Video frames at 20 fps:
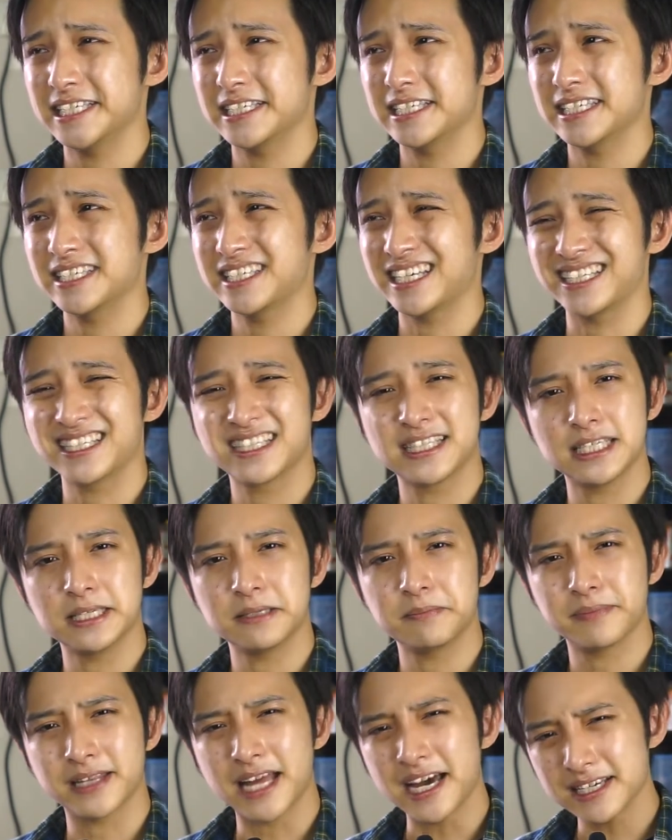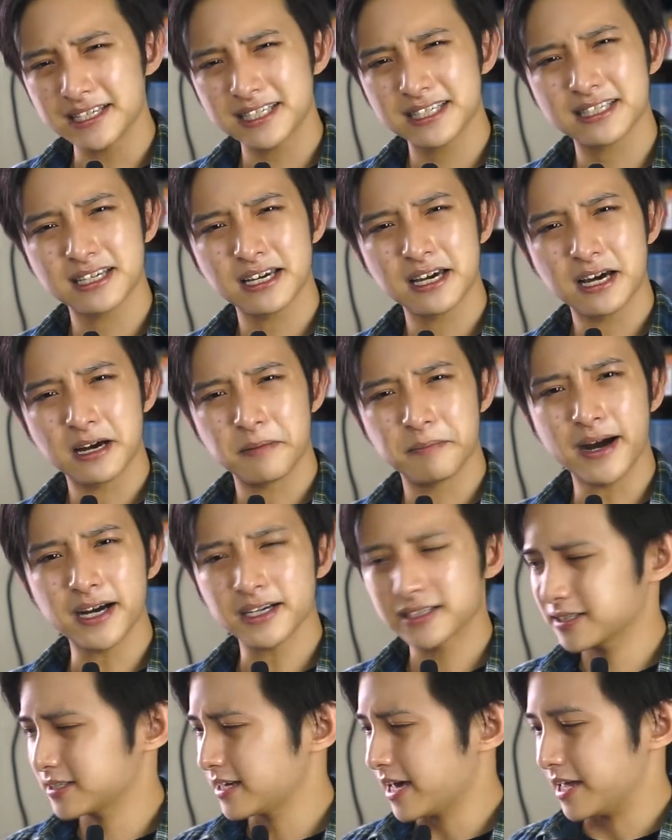60 plus
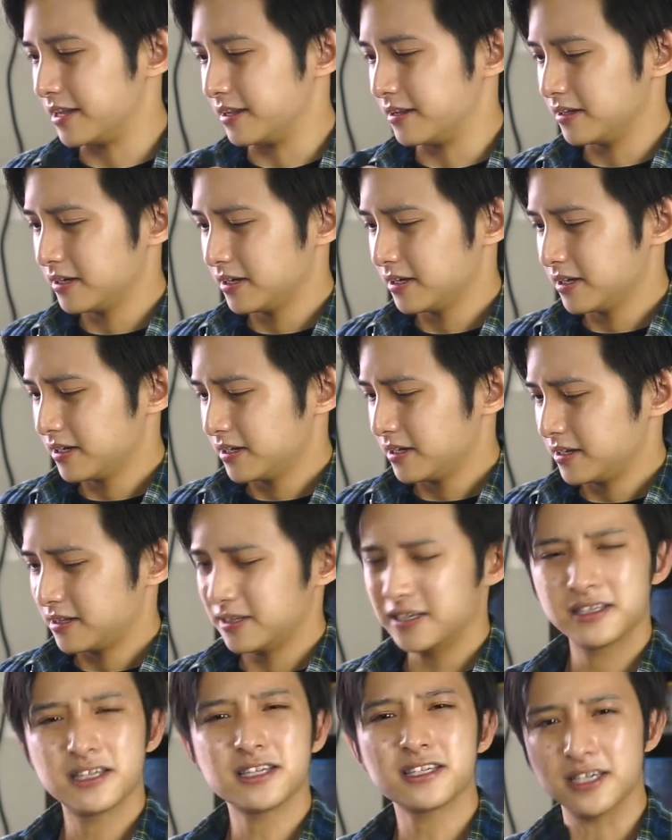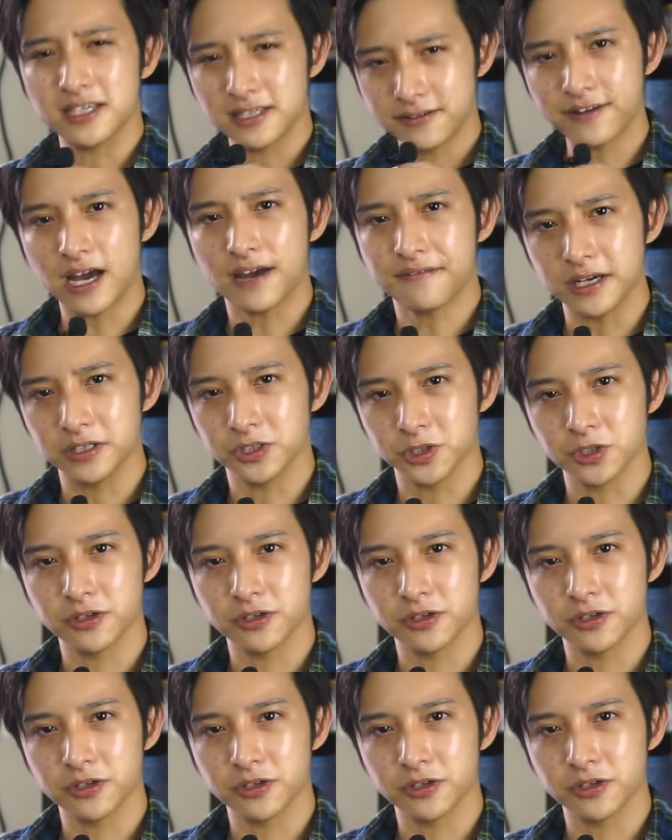bucks, and this is 500